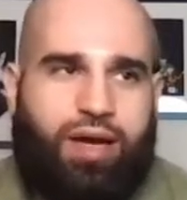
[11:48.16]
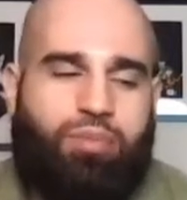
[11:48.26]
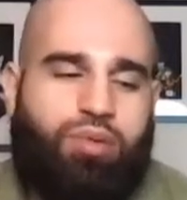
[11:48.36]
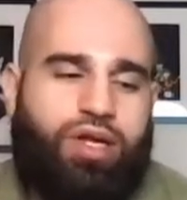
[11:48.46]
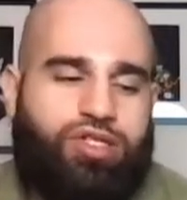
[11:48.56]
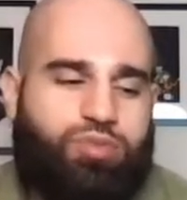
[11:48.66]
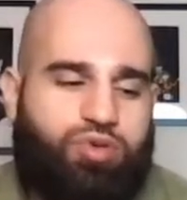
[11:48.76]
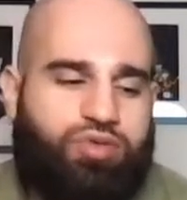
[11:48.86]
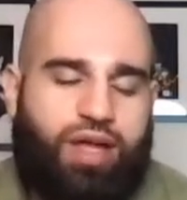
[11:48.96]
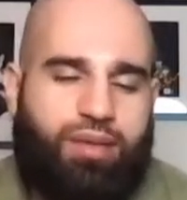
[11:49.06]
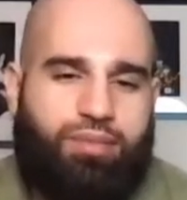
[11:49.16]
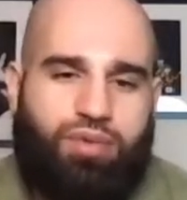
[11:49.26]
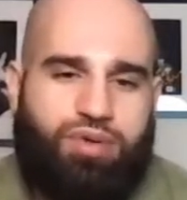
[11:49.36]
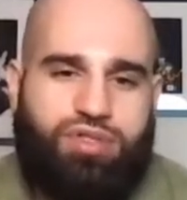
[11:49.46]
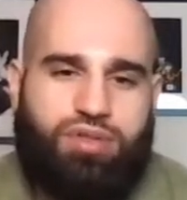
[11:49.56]
like a British movie that
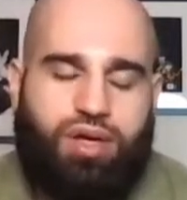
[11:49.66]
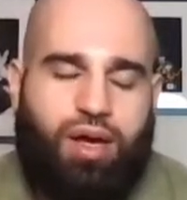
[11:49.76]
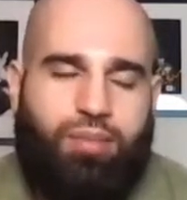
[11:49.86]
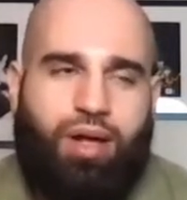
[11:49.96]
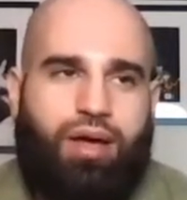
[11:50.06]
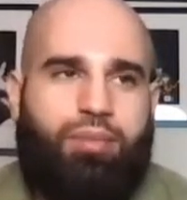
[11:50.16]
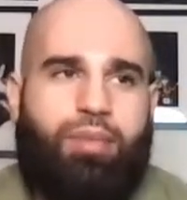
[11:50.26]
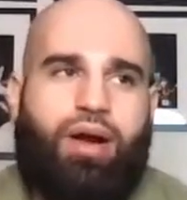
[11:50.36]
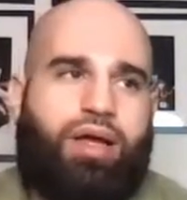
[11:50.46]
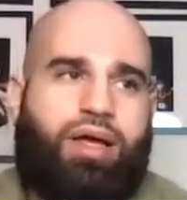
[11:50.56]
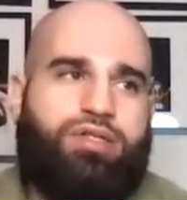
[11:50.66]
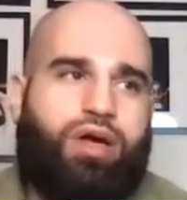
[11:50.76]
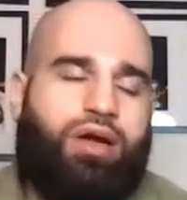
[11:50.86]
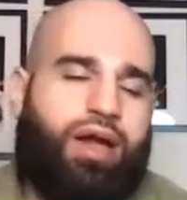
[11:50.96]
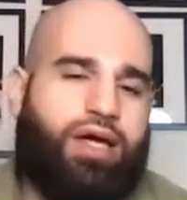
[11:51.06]
most probably Americans
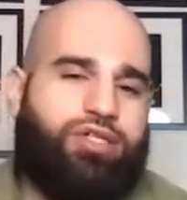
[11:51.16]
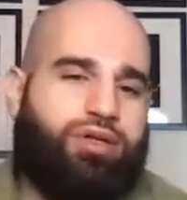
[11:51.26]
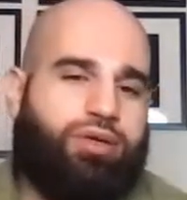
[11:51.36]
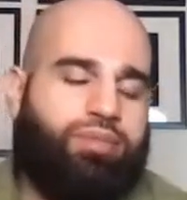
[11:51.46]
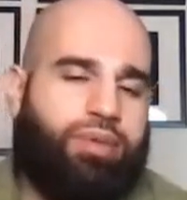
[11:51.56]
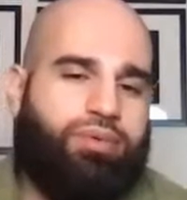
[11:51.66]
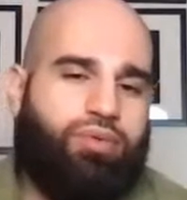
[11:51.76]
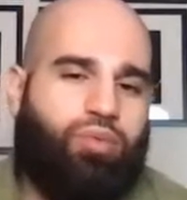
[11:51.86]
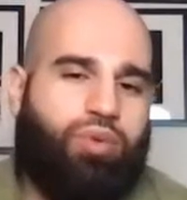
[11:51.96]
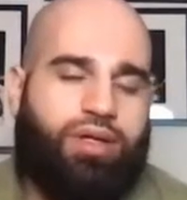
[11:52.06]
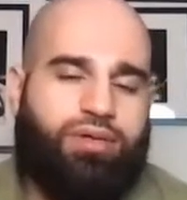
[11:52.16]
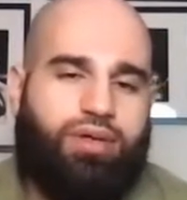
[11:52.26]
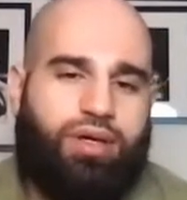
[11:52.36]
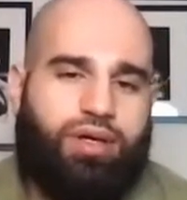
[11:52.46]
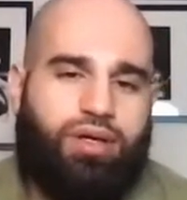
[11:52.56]
or international people wouldn't
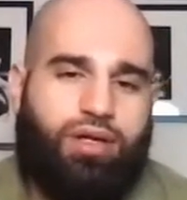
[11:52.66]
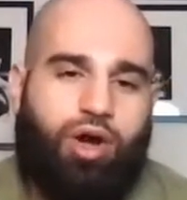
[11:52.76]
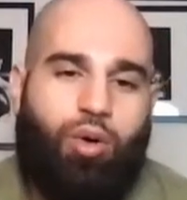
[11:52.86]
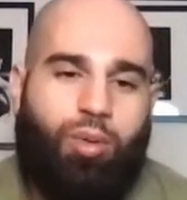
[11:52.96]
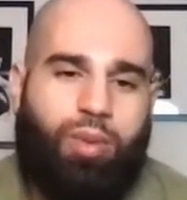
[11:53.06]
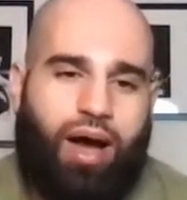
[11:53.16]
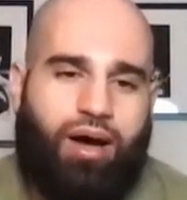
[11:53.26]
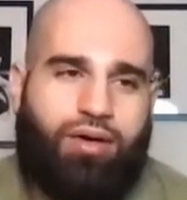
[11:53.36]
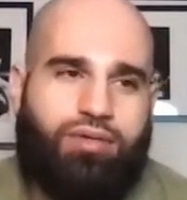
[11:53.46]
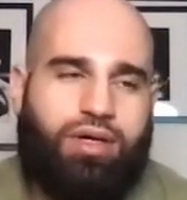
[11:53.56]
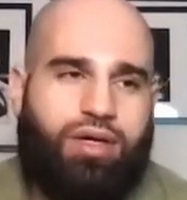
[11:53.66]
know about.